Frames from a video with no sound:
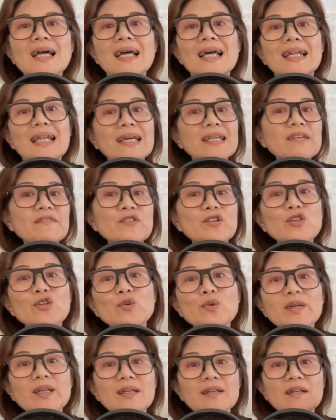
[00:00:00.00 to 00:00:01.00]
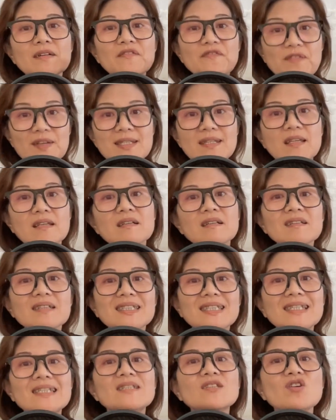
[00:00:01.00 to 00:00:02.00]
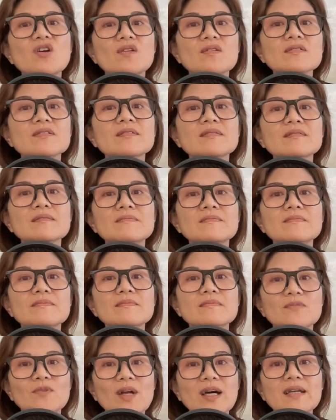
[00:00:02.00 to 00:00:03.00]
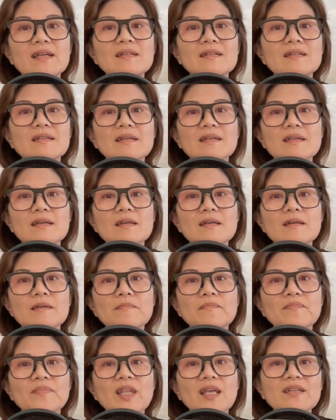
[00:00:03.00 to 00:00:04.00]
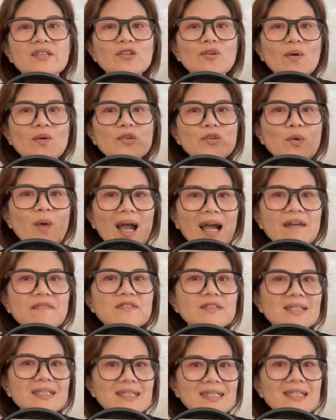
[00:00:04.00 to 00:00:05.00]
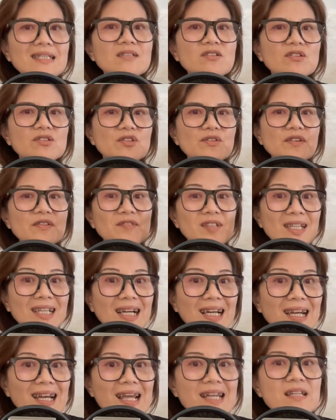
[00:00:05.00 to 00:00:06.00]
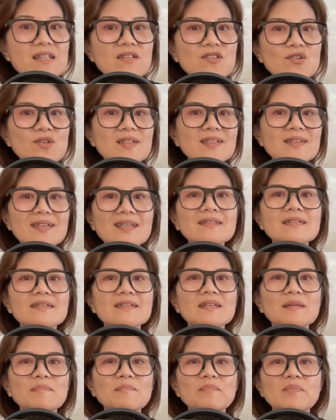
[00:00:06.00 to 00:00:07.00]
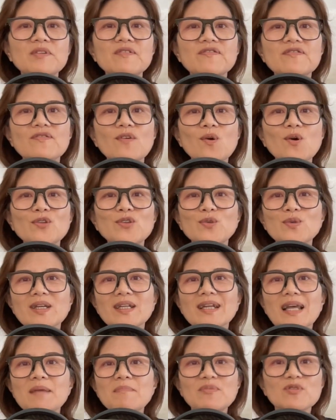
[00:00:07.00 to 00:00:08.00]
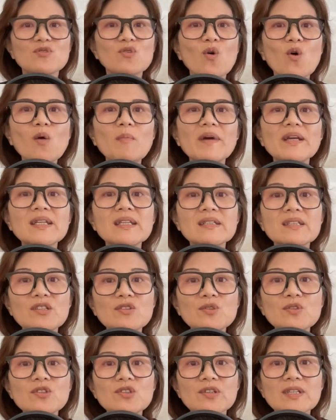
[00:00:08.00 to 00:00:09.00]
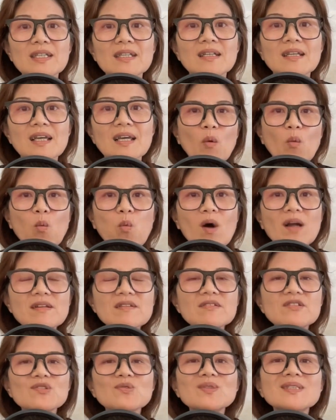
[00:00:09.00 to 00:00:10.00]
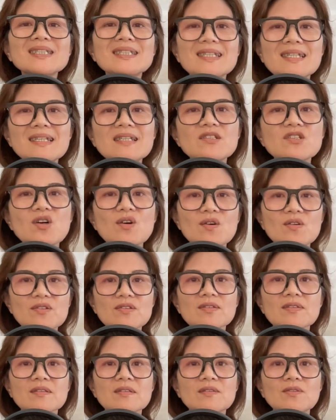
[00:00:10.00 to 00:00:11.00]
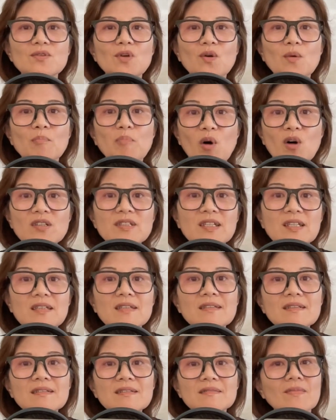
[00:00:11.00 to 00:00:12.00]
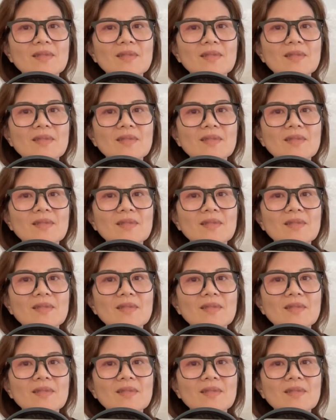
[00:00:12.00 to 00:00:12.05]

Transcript: if you're doing a physical detox, right? You have to detox, you have to cleanse your system before you can absorb any nutrient. Once you detox your body,